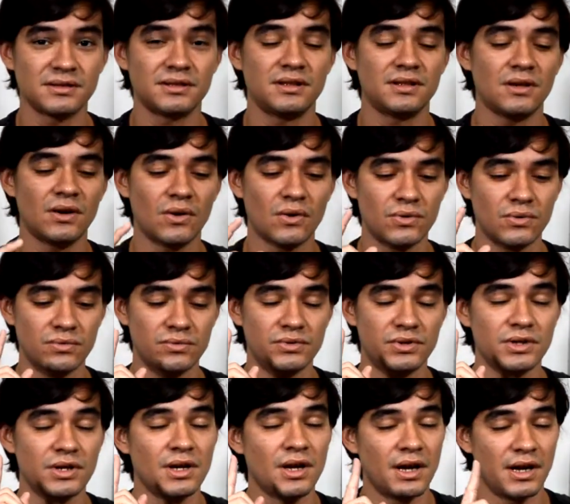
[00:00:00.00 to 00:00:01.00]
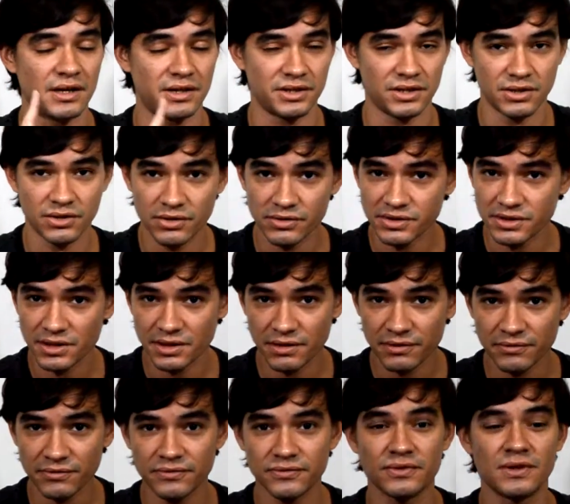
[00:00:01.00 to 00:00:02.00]
the old
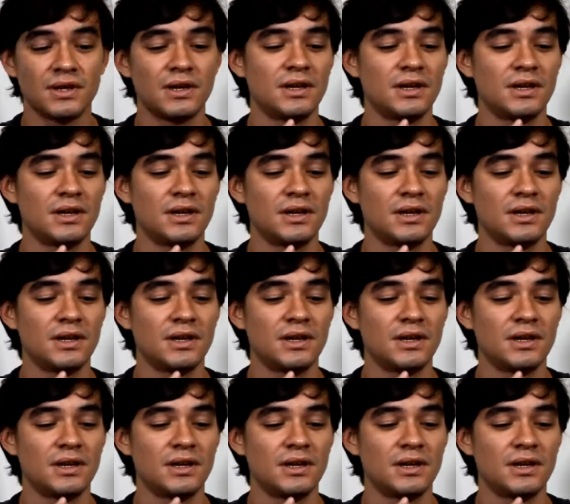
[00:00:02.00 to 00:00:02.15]
accusative,